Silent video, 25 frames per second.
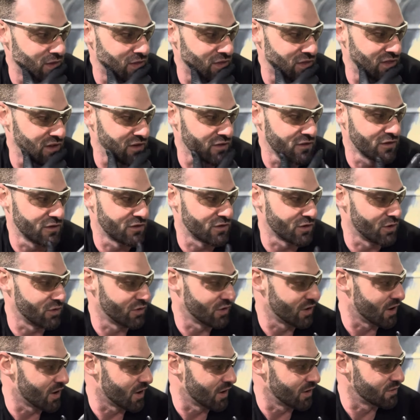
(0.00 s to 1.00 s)
this is all
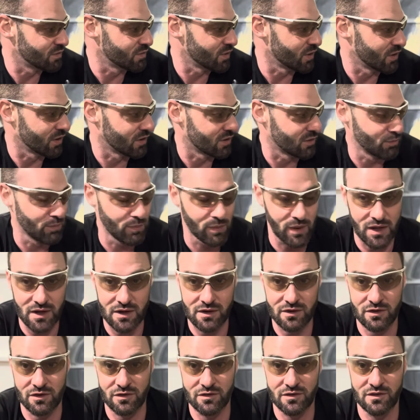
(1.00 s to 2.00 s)
the hard work.
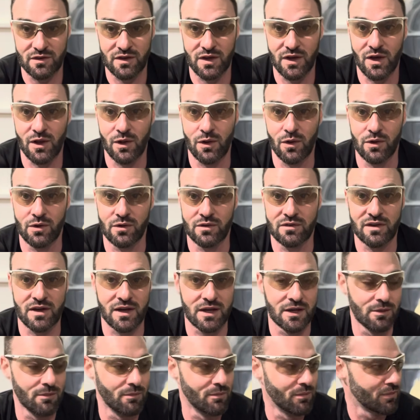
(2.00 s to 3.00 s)
Painting doesn't take a long
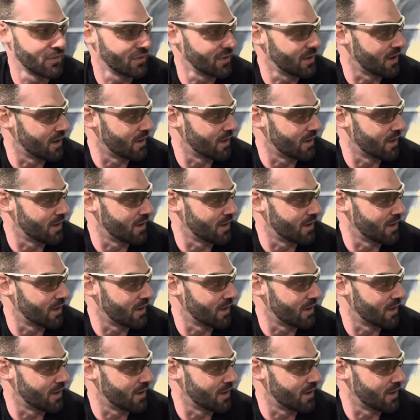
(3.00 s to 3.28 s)
time.